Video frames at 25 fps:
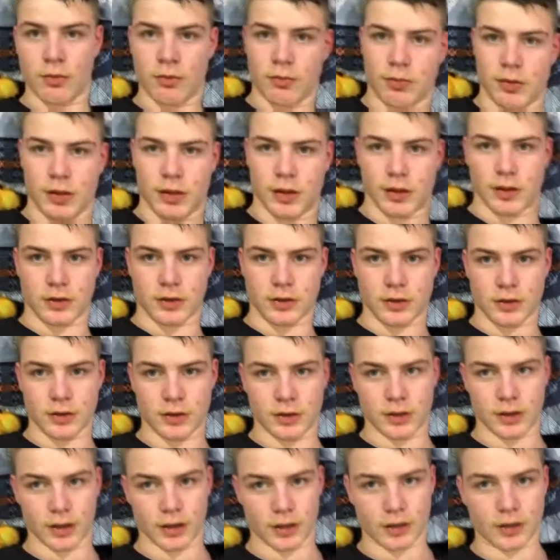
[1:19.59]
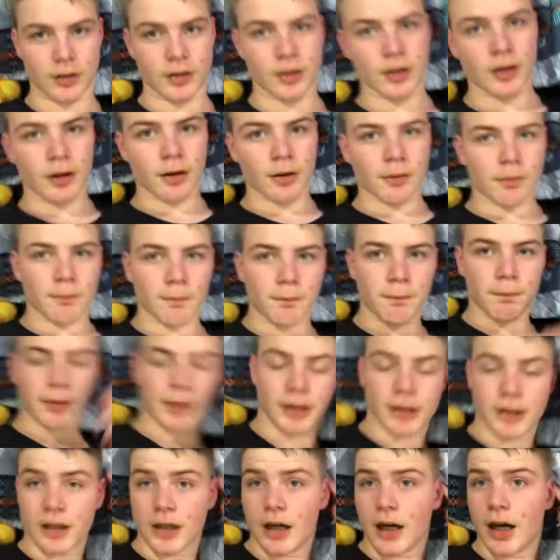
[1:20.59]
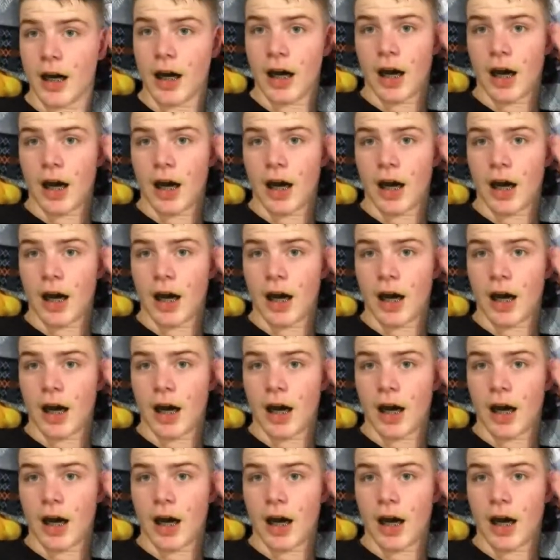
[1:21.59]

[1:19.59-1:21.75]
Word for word: Because, you know. But